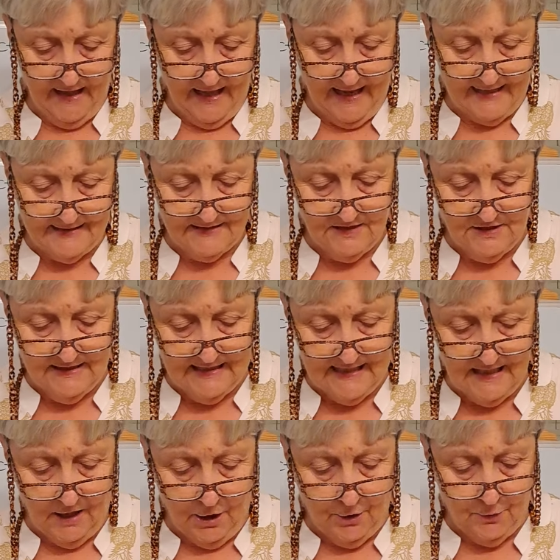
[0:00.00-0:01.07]
And
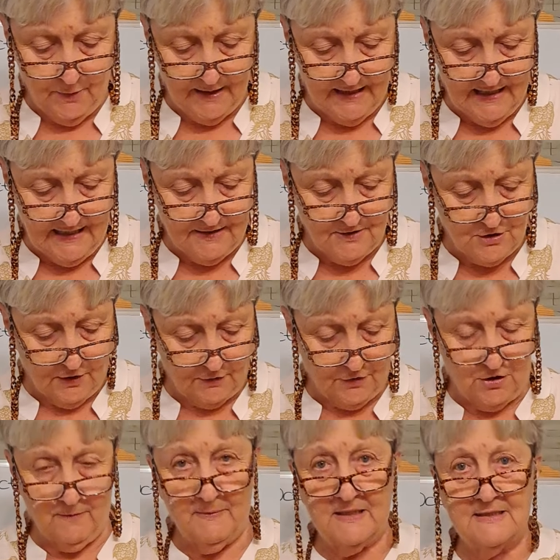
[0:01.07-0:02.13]
DOE
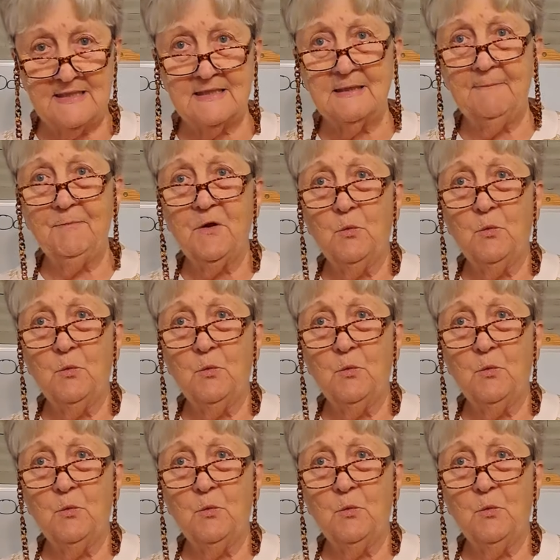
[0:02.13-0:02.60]
documents